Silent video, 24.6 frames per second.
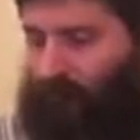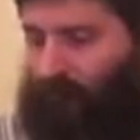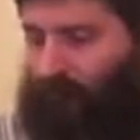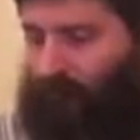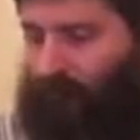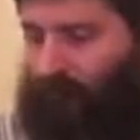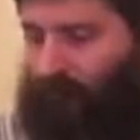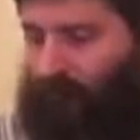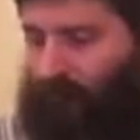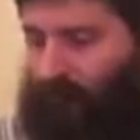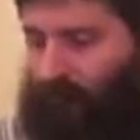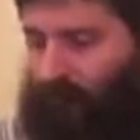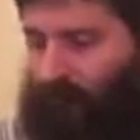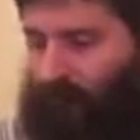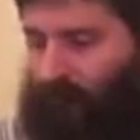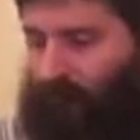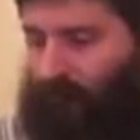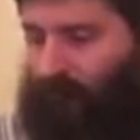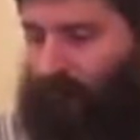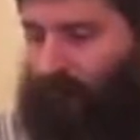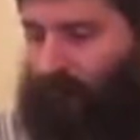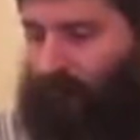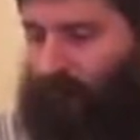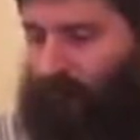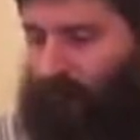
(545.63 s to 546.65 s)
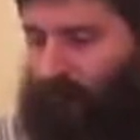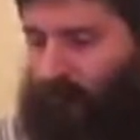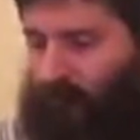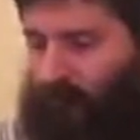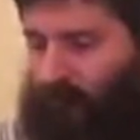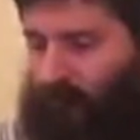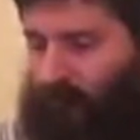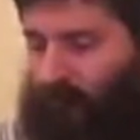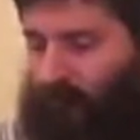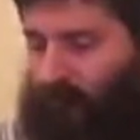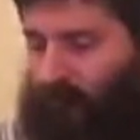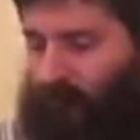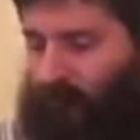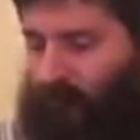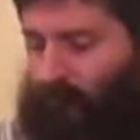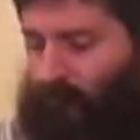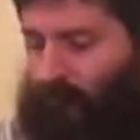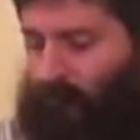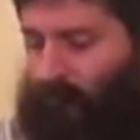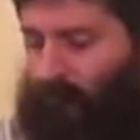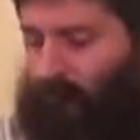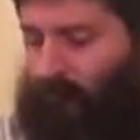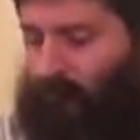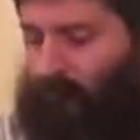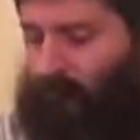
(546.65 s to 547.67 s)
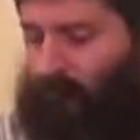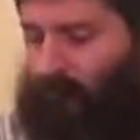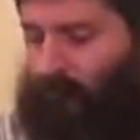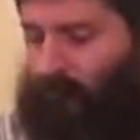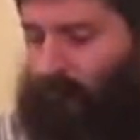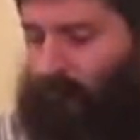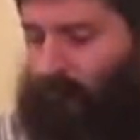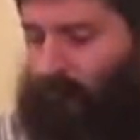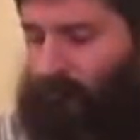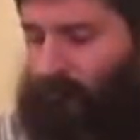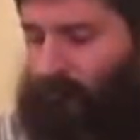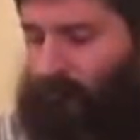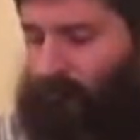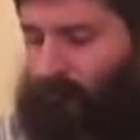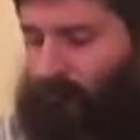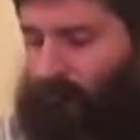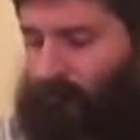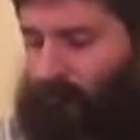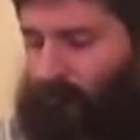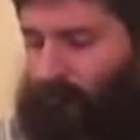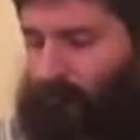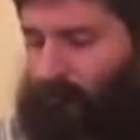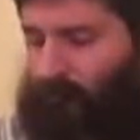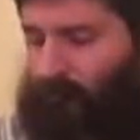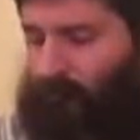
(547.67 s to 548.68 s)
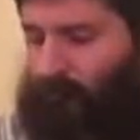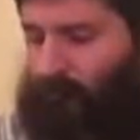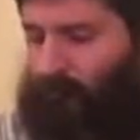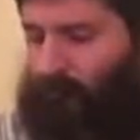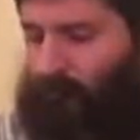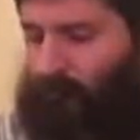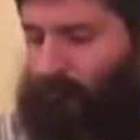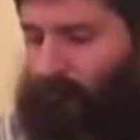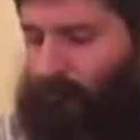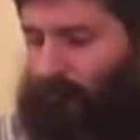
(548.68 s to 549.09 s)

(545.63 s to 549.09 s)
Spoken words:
[no speech]